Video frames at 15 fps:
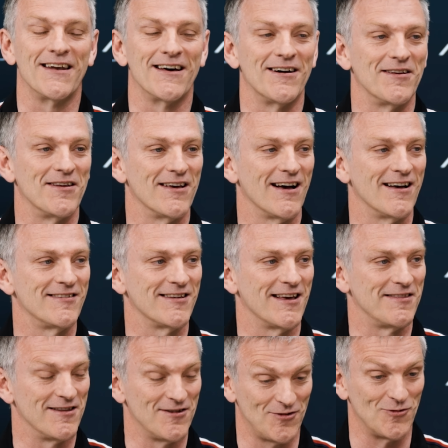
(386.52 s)
And I, I
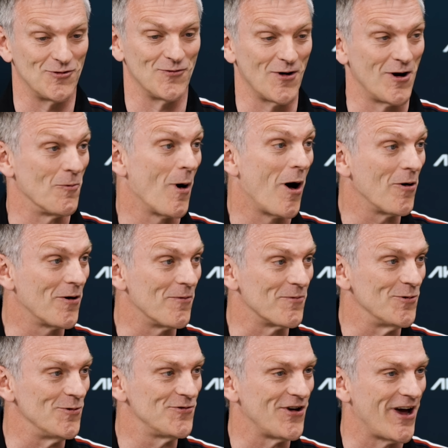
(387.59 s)
said this is a very welcome
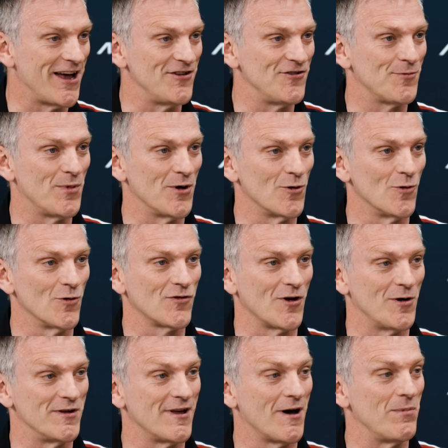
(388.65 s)
rule change, but
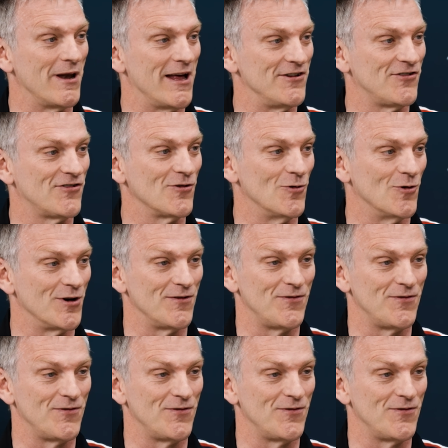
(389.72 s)
also a double-edged sword.